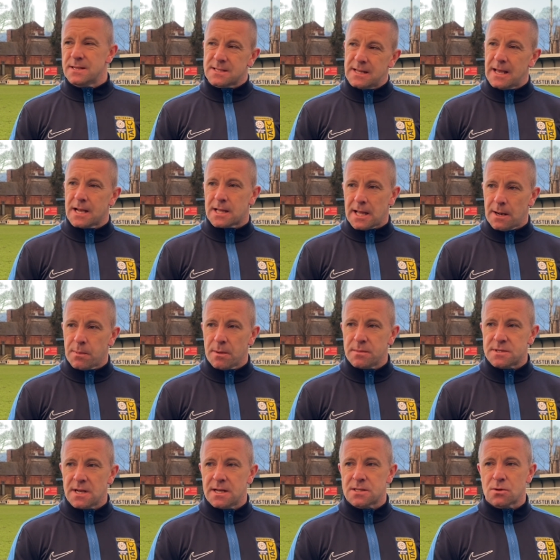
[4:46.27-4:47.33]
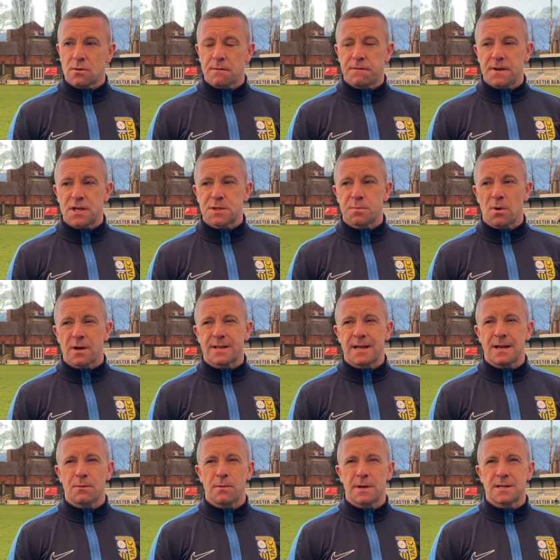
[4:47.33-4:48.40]
they'll probably say it's a good finish, but I
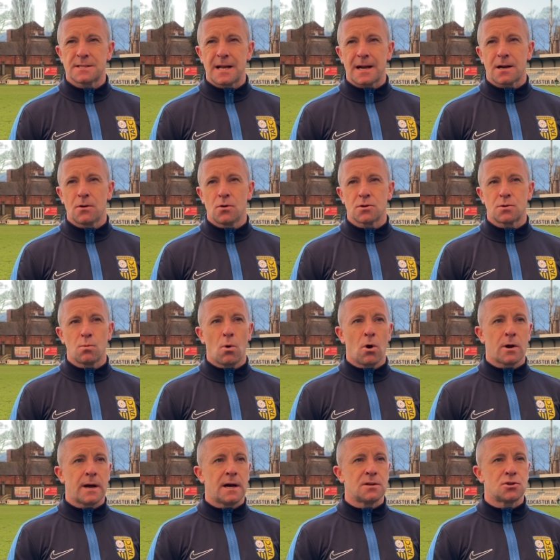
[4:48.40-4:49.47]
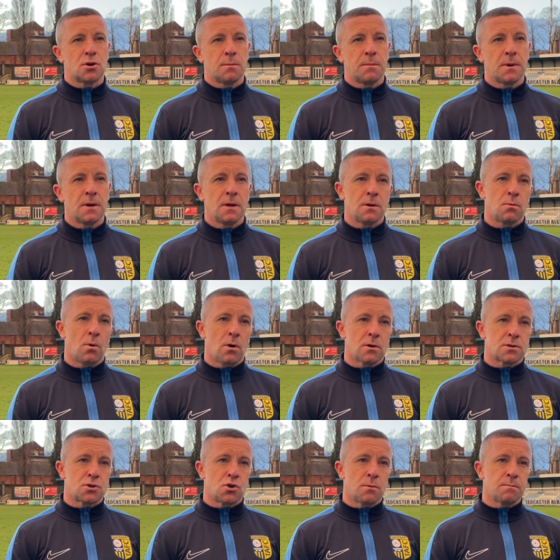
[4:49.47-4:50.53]
think when it's that close, the wall can't jump. The
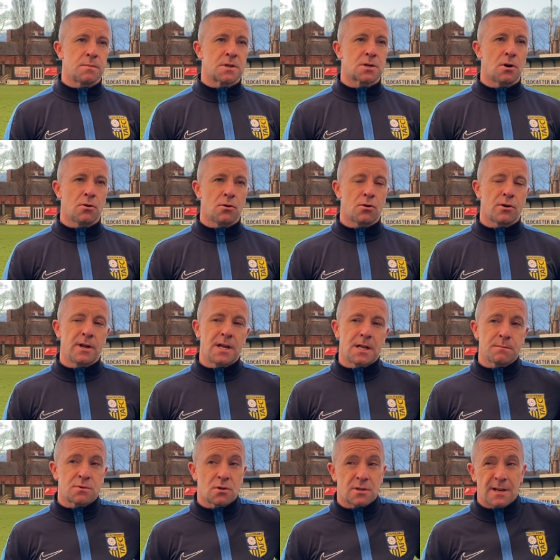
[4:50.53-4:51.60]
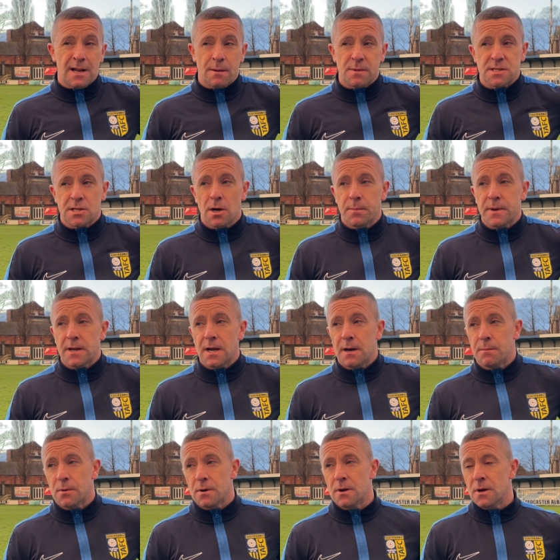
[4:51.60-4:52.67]
wall's jumped and it's gone underneath them, so it's a little bit sloppy there.
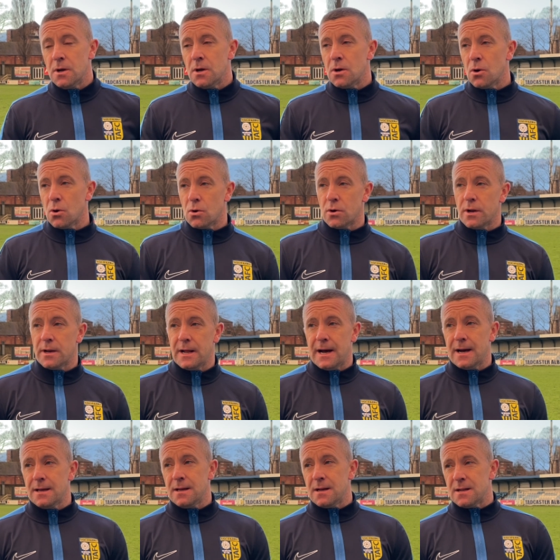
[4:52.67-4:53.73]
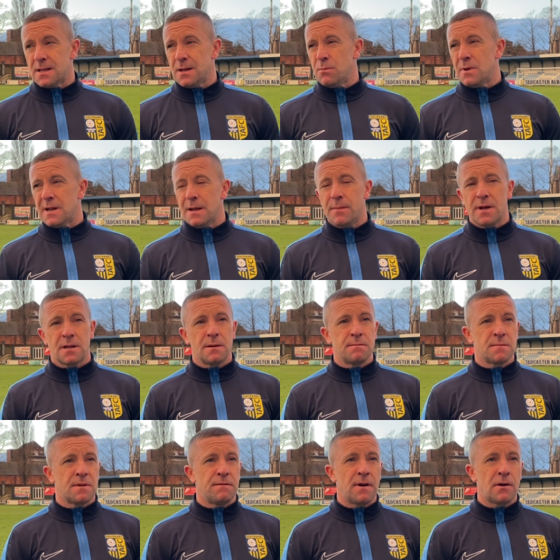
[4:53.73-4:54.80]
But other than that, yeah, I think we limited
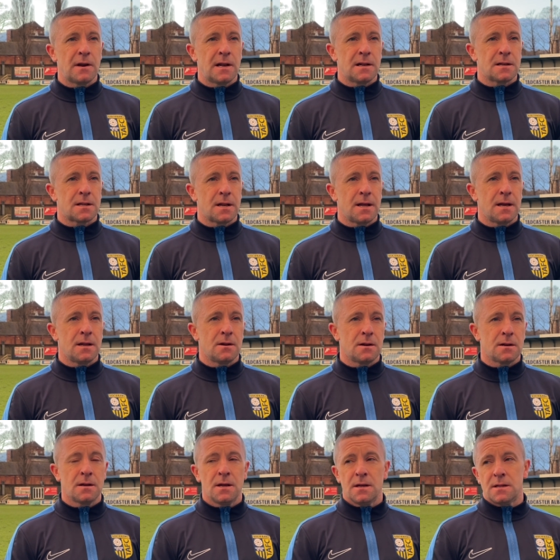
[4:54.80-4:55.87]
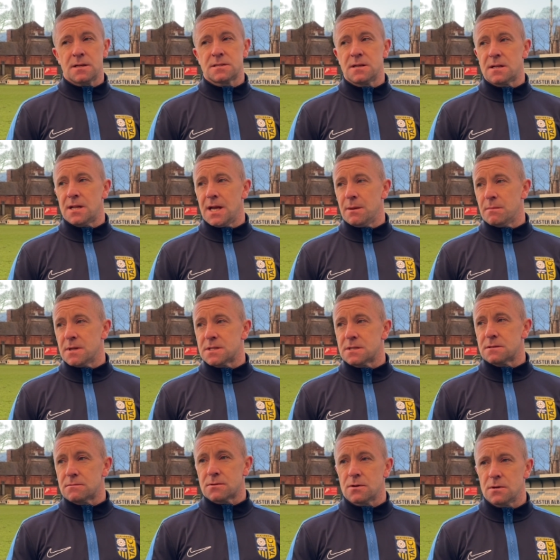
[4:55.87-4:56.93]
them to very little today. You know, and this is a team
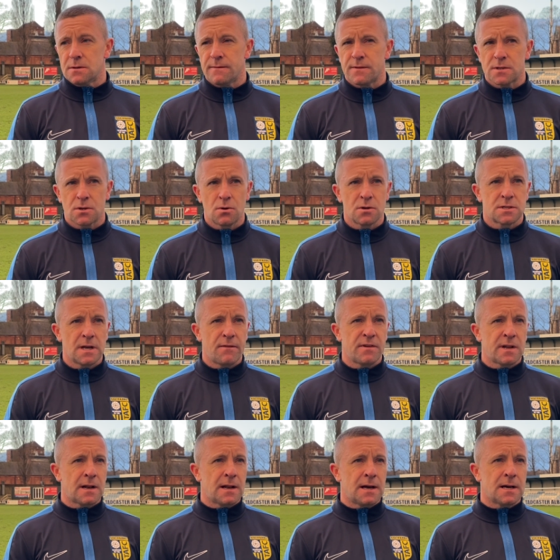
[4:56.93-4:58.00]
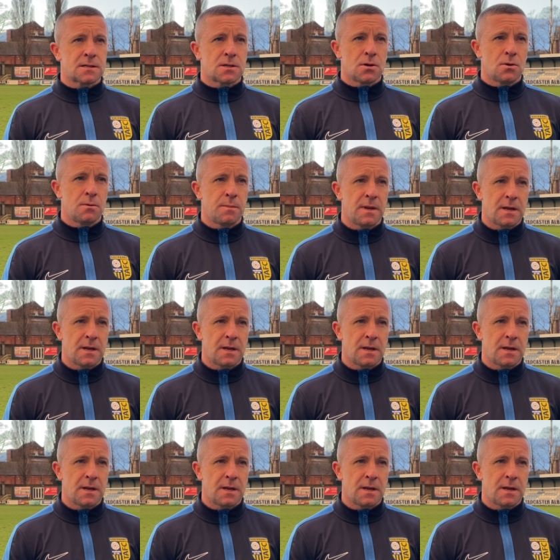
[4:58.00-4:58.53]
that's they scored 7 in the last 2,